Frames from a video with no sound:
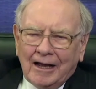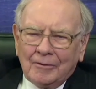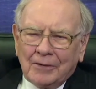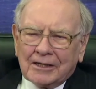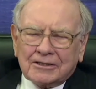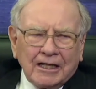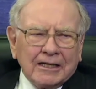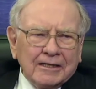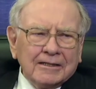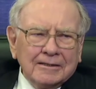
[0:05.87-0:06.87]
I read a
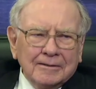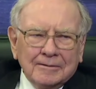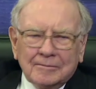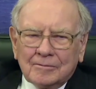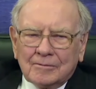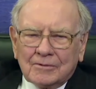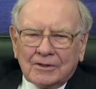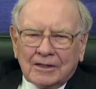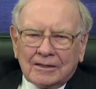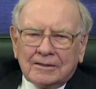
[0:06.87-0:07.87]
study that
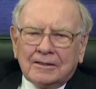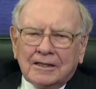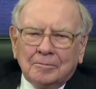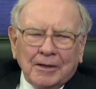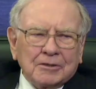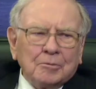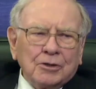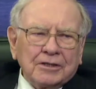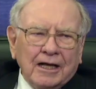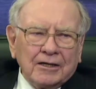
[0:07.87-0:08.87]
the best
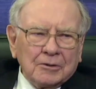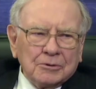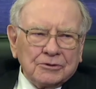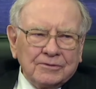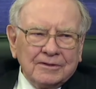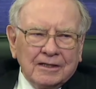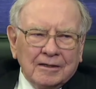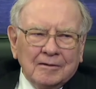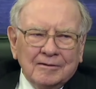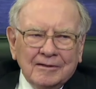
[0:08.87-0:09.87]
mortality was
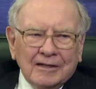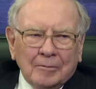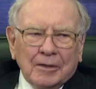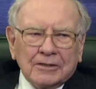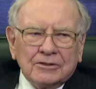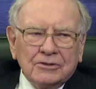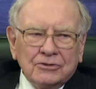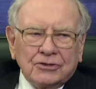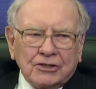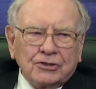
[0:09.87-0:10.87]
among
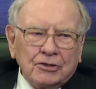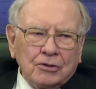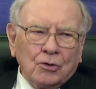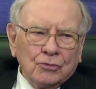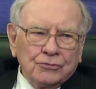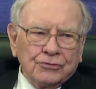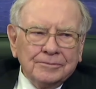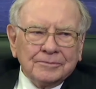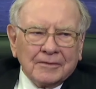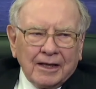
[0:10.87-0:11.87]
6-year-olds,
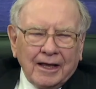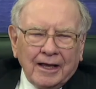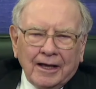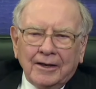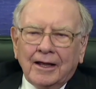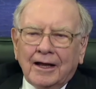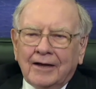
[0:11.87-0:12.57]
and